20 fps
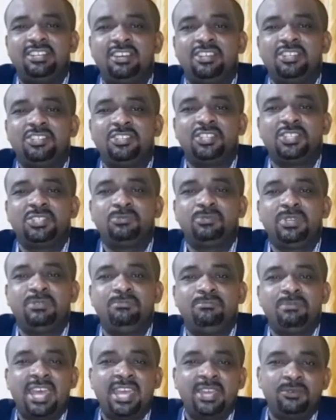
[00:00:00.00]
not just with
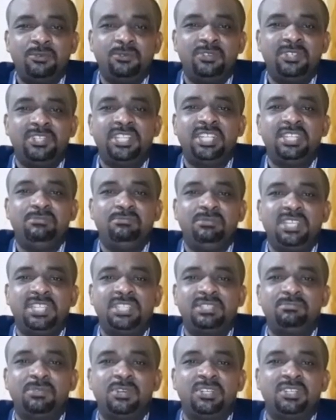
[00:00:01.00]
my own
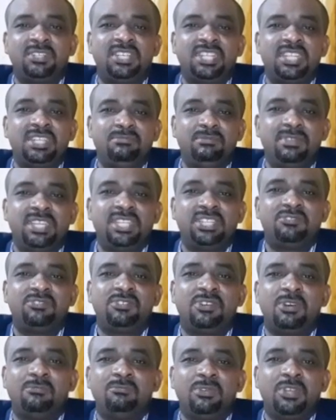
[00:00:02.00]
teammates, but teammates
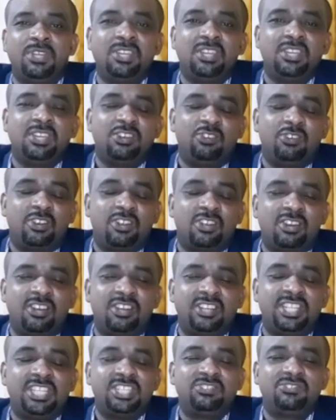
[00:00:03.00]
from, or
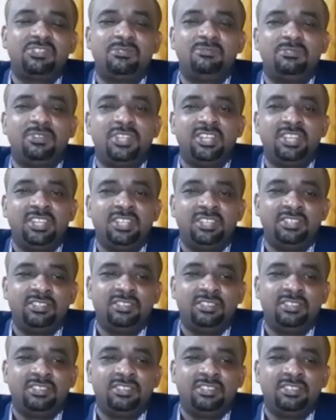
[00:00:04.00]
colleagues from the